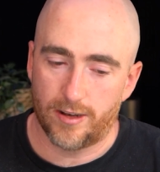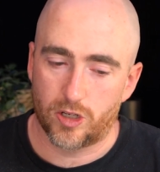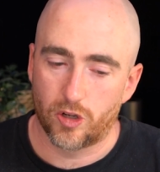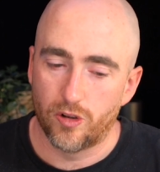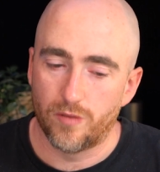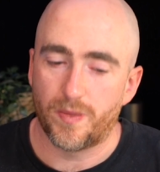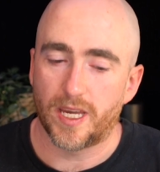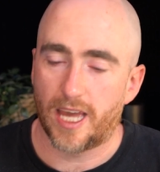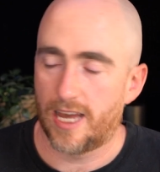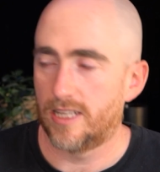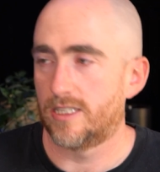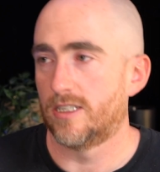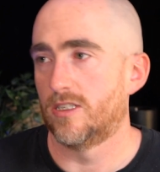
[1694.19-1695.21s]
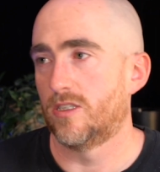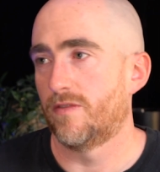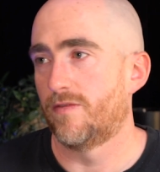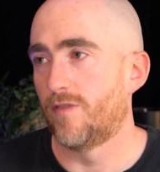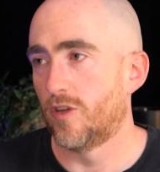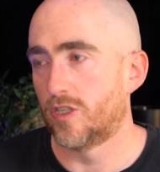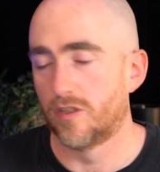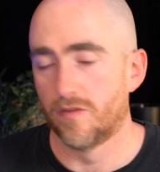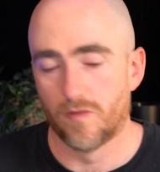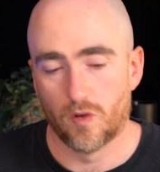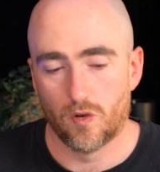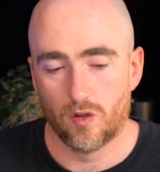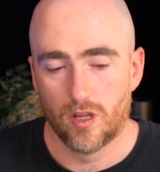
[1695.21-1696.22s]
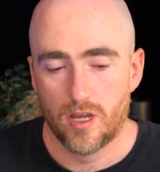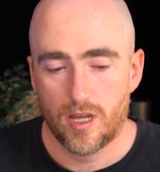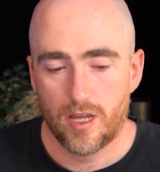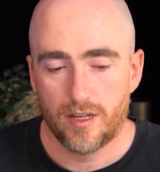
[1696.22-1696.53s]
Two big answers. First of all,